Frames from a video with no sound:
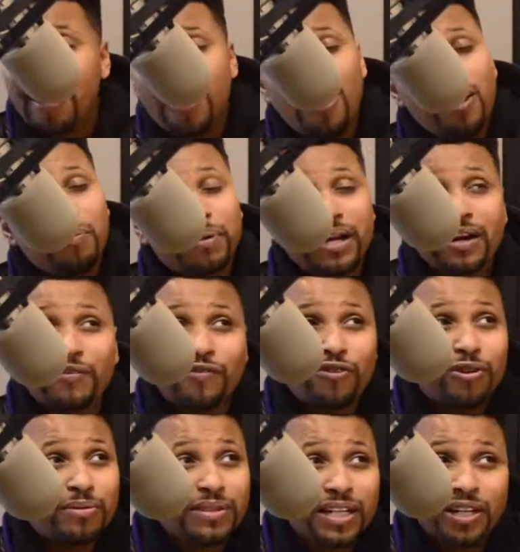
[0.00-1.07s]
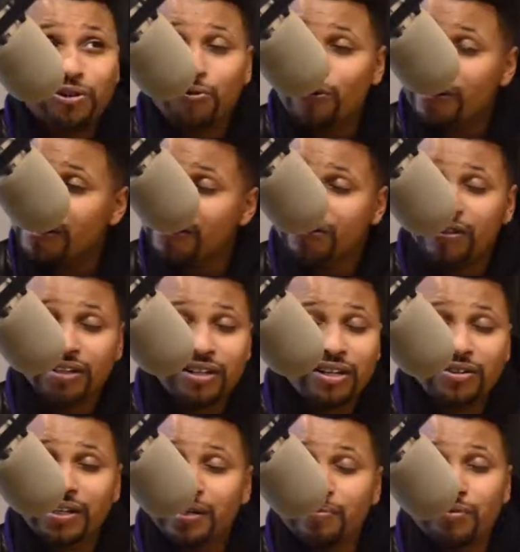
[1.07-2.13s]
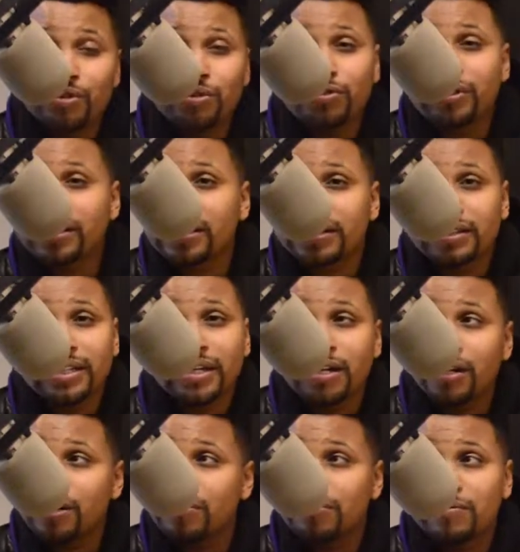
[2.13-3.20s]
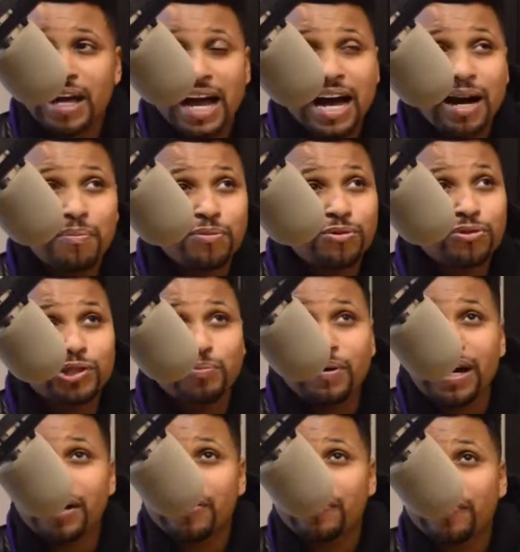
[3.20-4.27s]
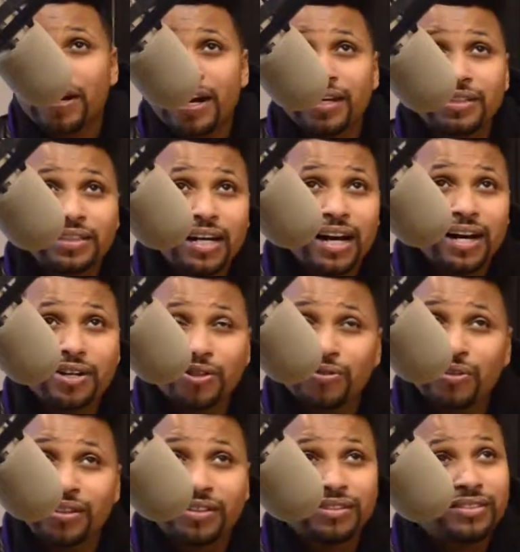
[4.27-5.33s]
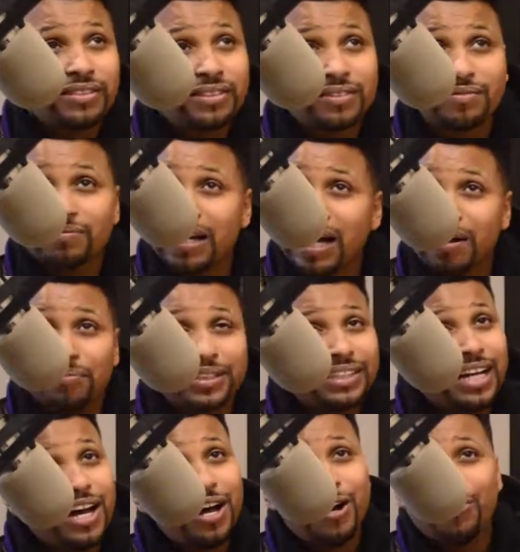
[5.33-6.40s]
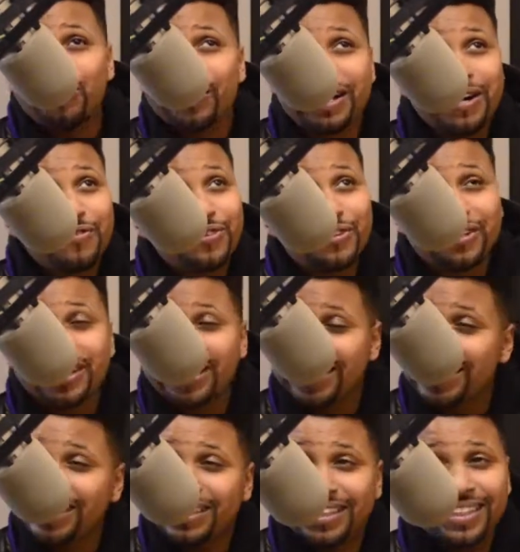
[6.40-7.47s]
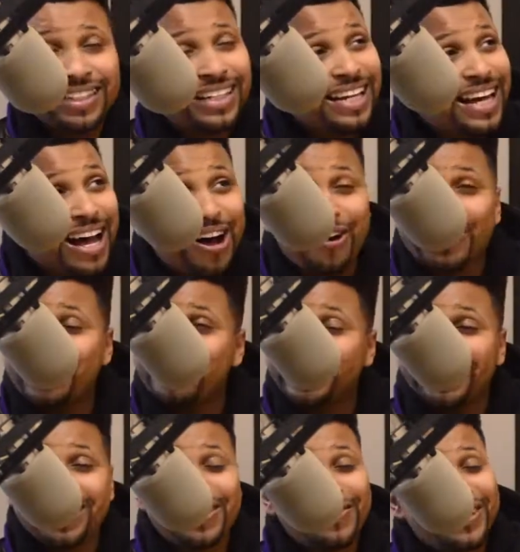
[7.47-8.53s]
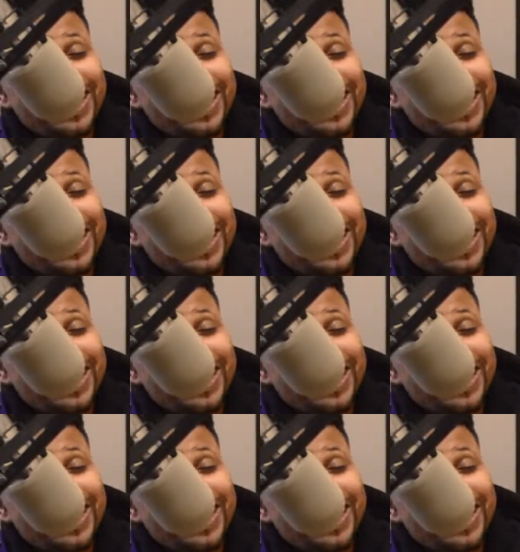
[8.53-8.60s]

all platforms, anywhere you can go get music is there. Apple, Spotify, Tidal, and Amazon, whatever you can get it. I don't even care if